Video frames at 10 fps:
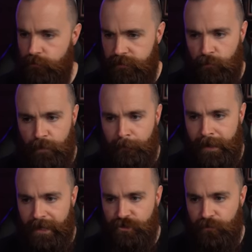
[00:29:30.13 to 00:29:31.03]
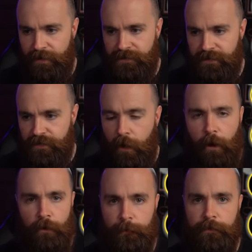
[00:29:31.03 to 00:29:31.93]
Dealing with MAC addresses, A
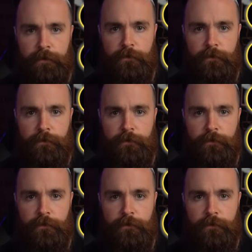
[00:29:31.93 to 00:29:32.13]
R P,